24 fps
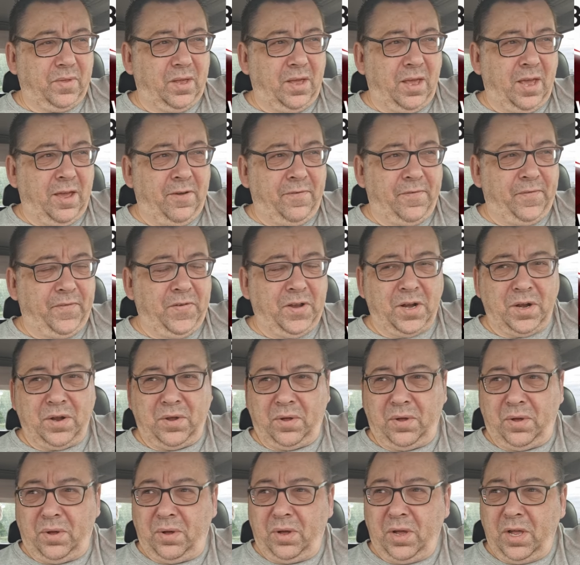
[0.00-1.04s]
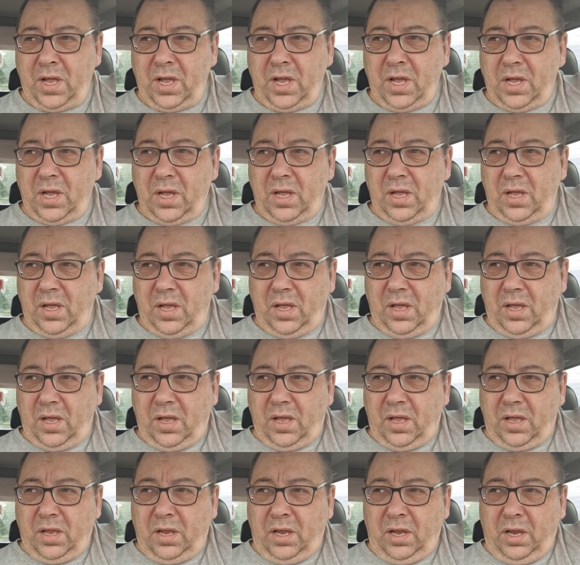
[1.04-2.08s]
If you know,
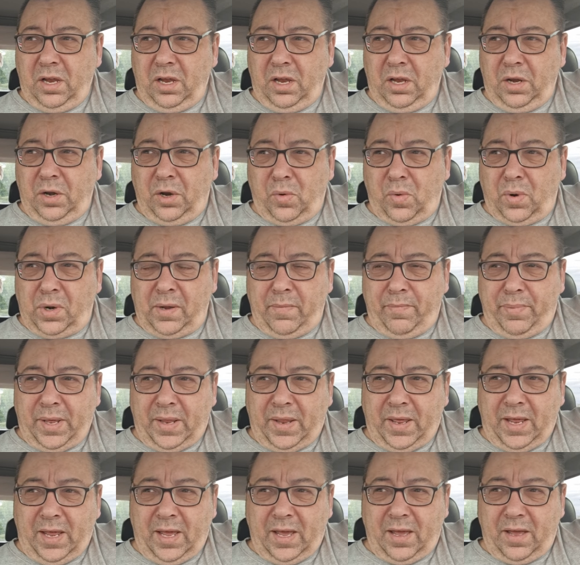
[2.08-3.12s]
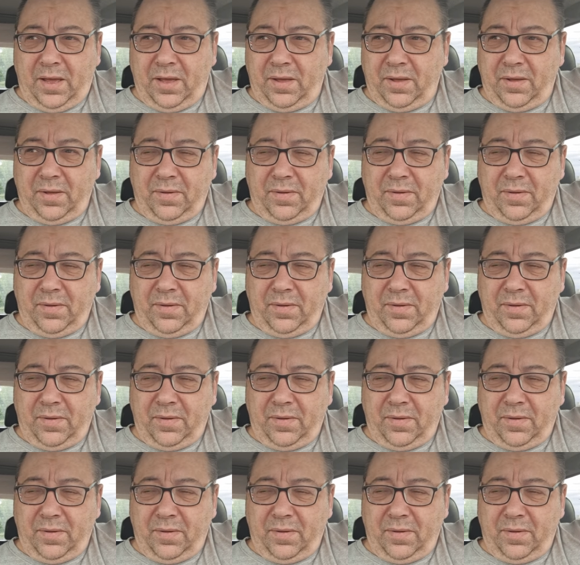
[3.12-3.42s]
you don't want to be there,